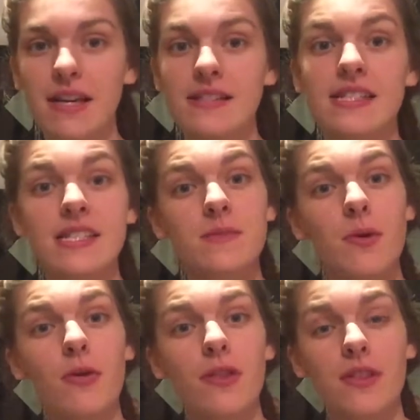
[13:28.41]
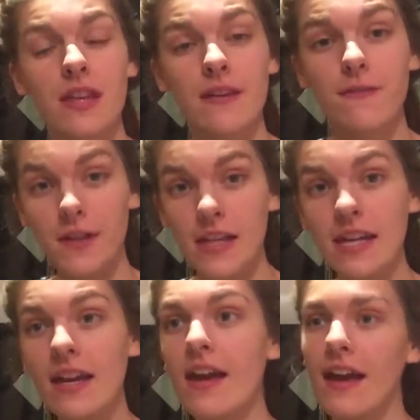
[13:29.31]
because this is both the
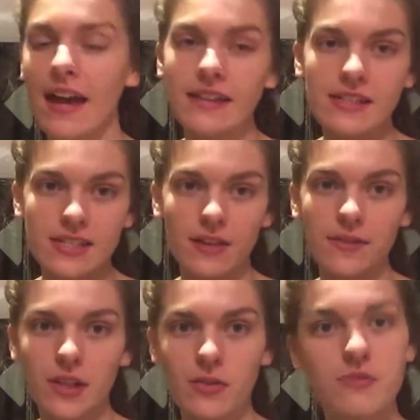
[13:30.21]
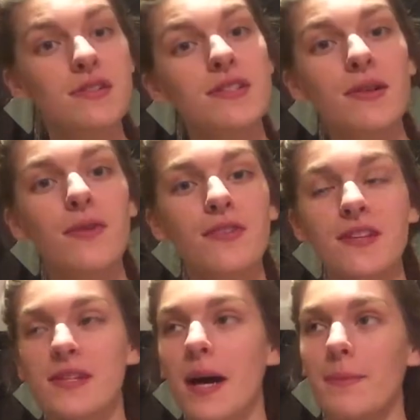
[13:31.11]
filling and the stuff that you drizzle over
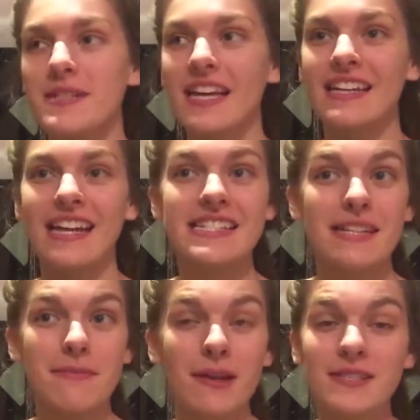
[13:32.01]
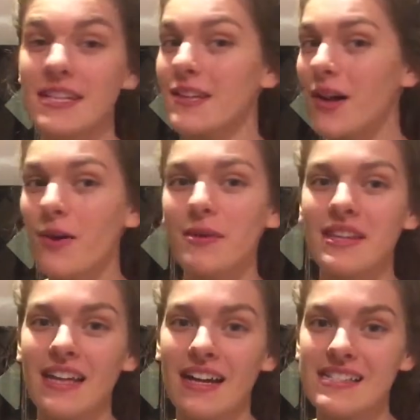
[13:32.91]
the top to get nice and melty along
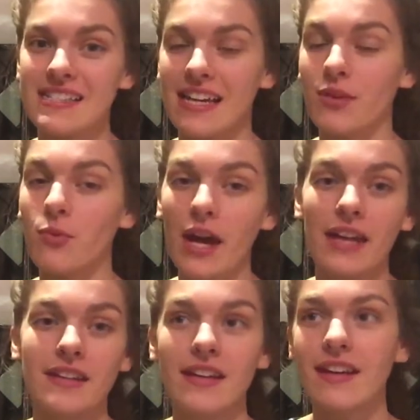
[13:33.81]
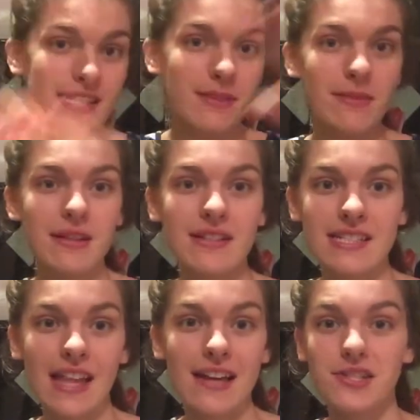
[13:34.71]
with the icing when the cinnamon
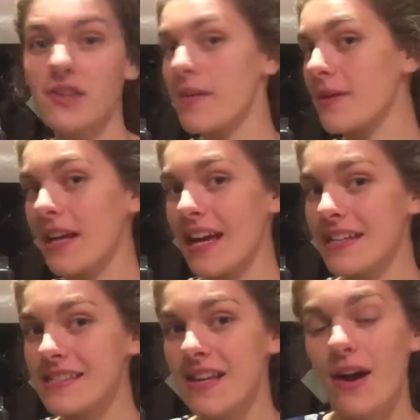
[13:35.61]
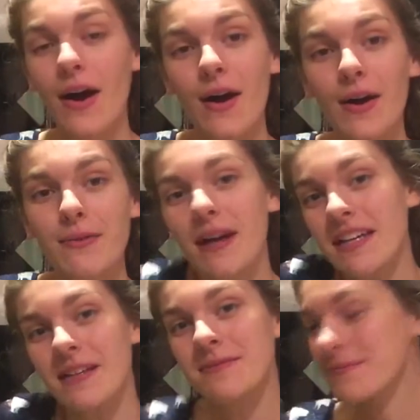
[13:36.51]
slash November cakes are ready.